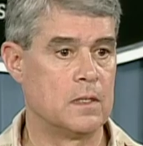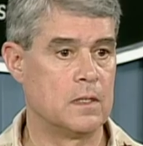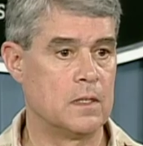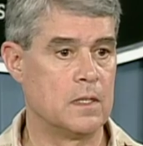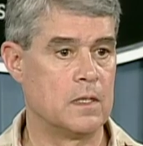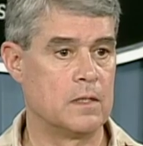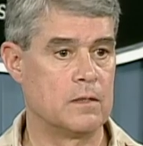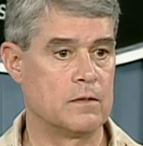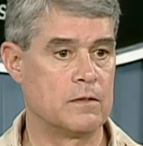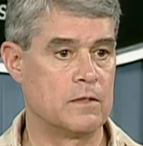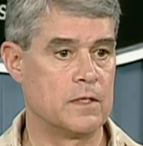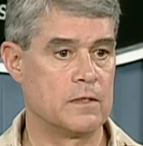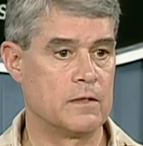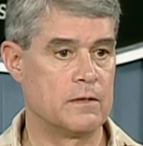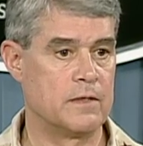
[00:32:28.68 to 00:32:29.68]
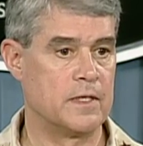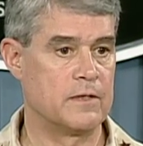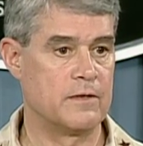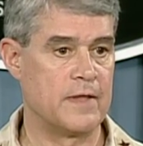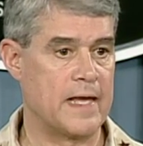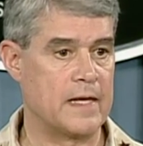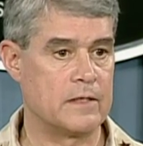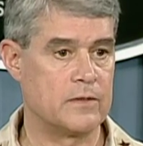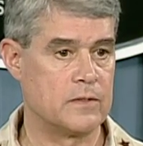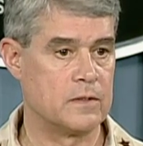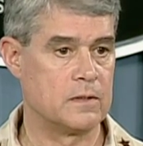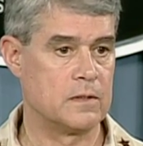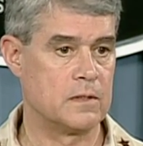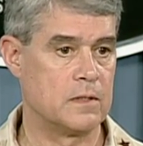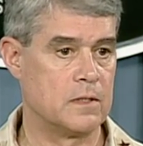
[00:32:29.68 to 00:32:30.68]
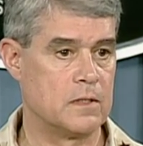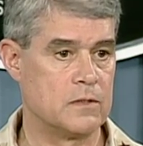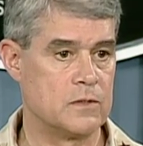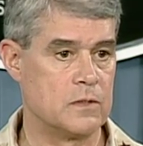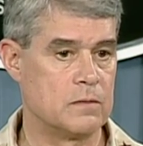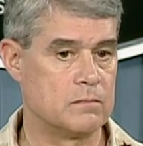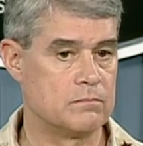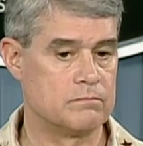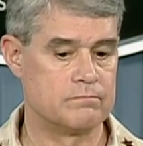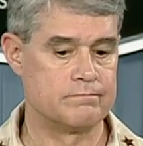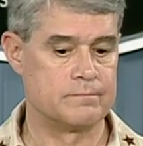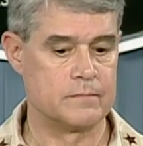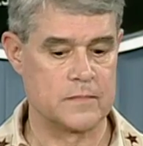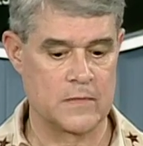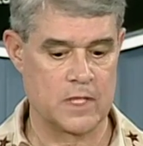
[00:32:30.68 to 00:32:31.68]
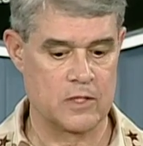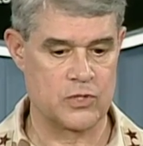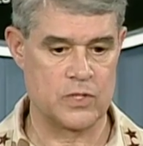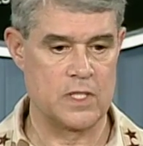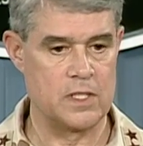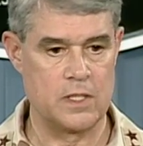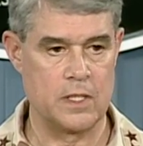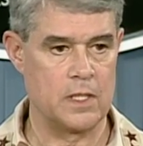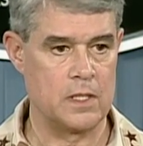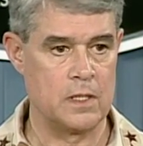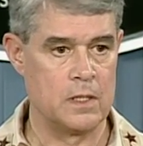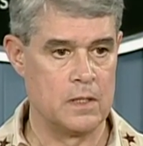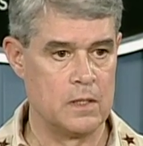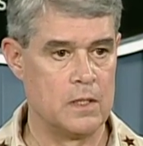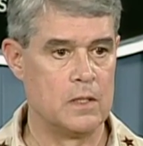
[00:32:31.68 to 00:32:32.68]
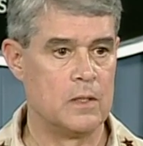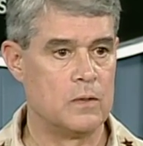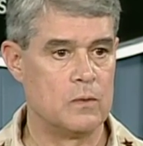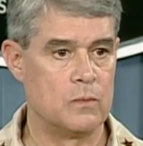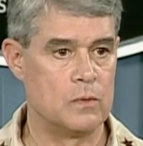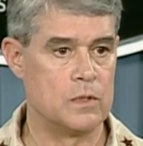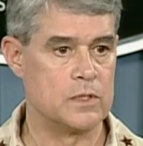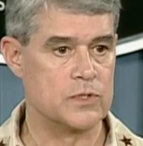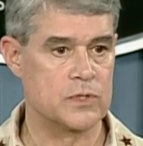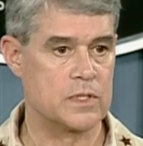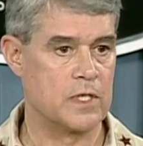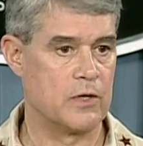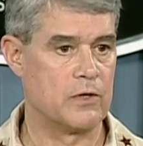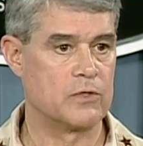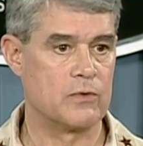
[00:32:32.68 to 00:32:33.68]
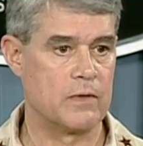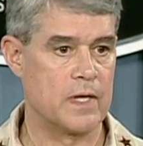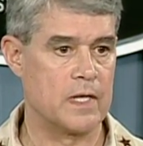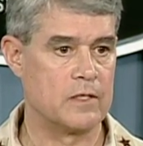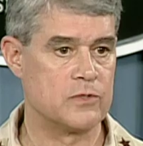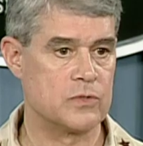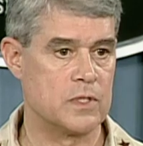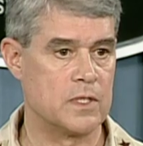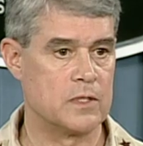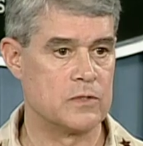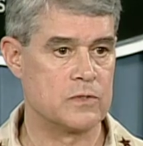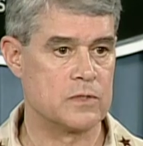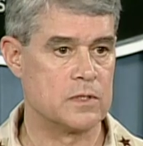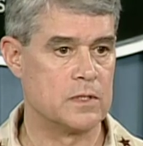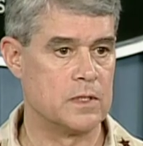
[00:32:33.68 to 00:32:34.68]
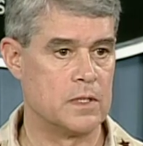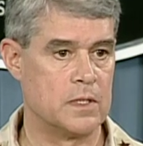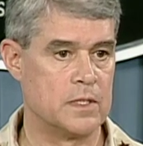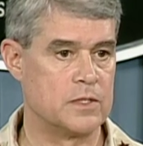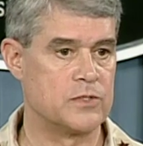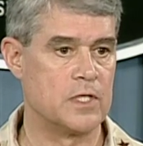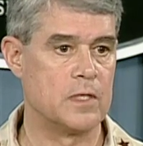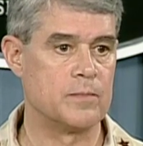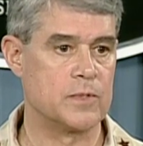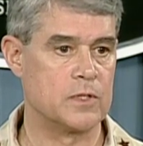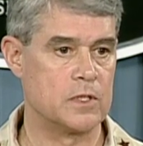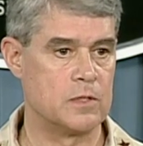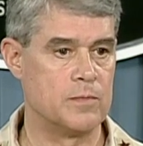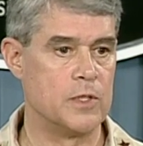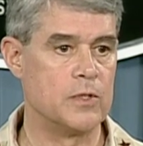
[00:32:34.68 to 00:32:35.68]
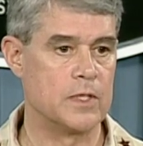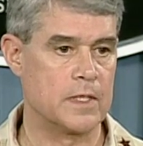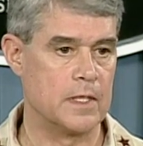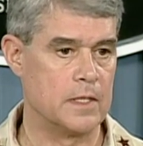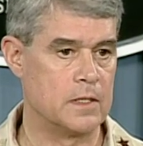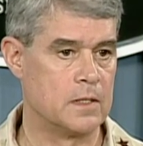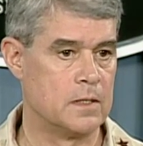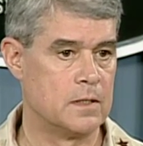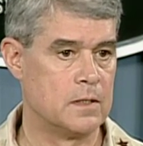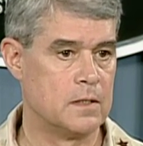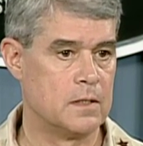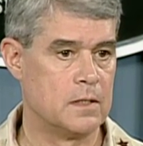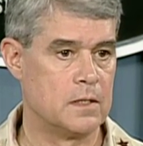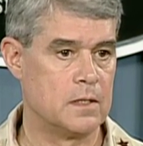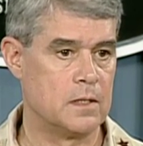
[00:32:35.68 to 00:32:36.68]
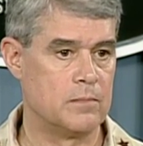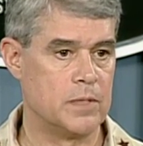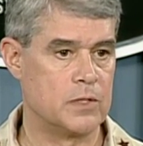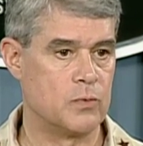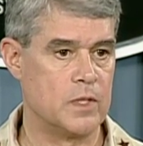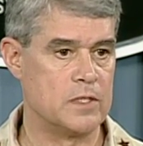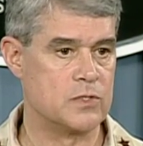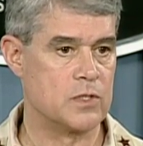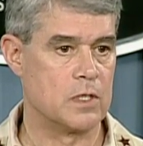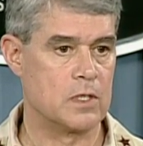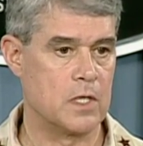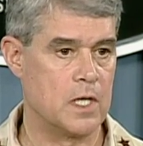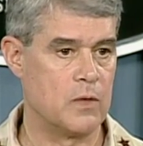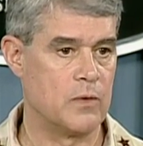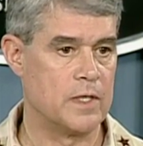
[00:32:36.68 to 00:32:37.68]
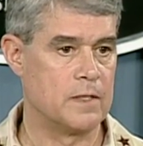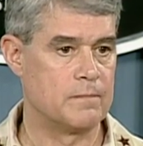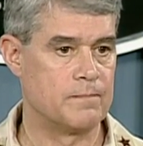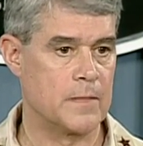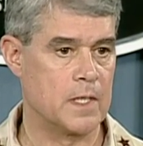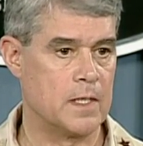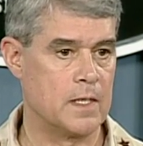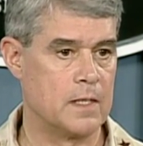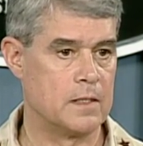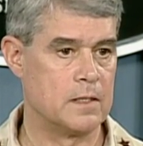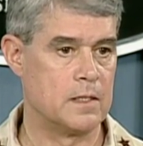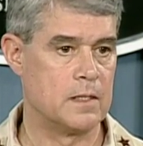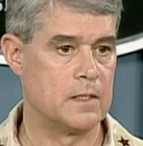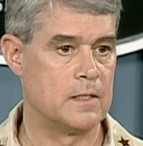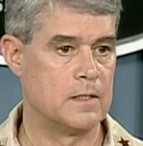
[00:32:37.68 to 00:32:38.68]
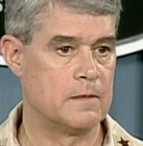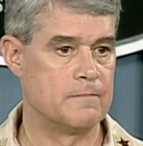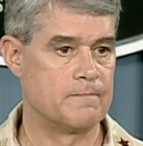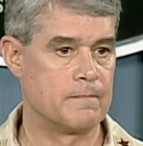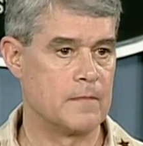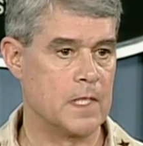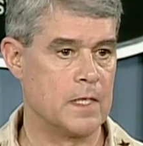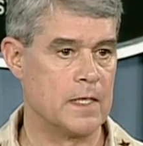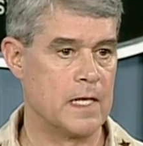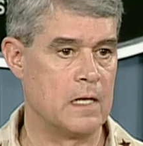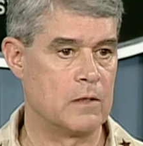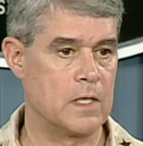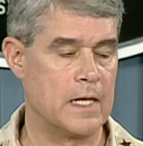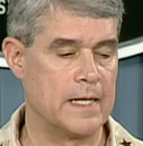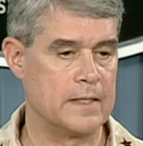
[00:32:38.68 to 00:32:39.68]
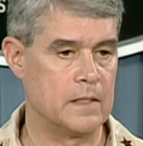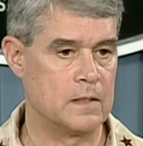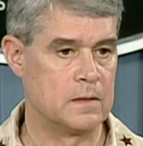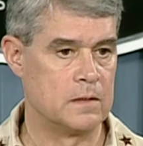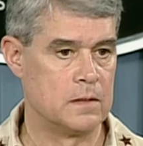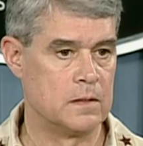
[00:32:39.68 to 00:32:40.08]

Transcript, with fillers: uh, that that, that uh, CD was characterized as uh, an attempt to communicate between Zarqawi and, and Al Qaeda.